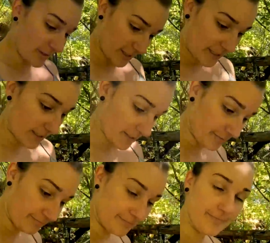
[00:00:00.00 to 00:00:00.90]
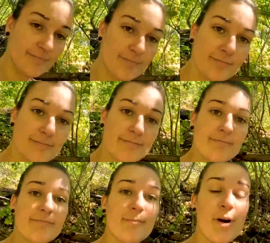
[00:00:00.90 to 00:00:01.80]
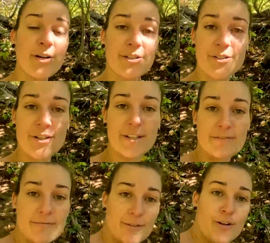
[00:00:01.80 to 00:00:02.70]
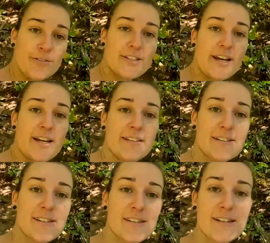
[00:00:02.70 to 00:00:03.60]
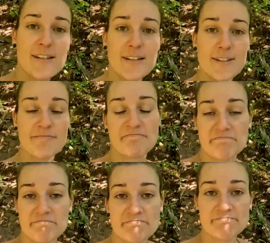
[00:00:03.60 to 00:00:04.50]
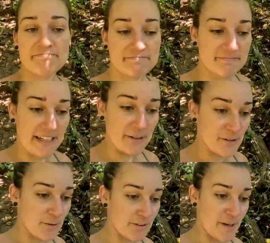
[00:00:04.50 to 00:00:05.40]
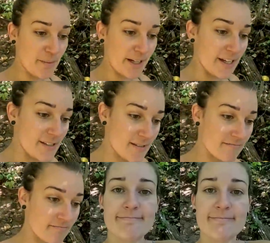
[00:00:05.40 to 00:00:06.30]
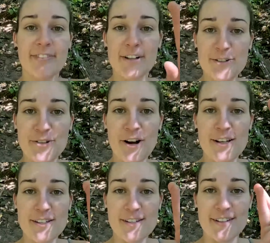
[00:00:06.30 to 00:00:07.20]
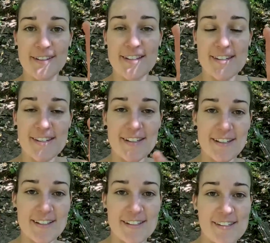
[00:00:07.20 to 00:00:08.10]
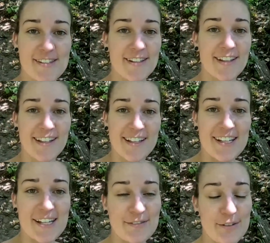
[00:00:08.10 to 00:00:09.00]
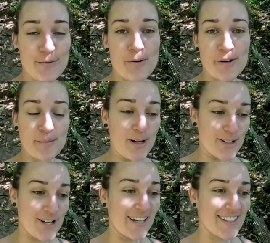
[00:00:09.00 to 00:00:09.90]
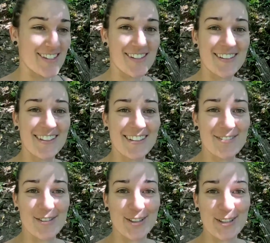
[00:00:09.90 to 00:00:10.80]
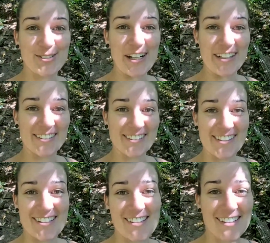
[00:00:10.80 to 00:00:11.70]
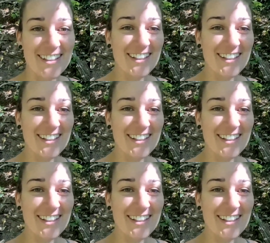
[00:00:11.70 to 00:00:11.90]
we're gonna monitor it throughout the day and see how it's holding up, I guess. Fingers crossed this is it for the water projects, for a little while at least.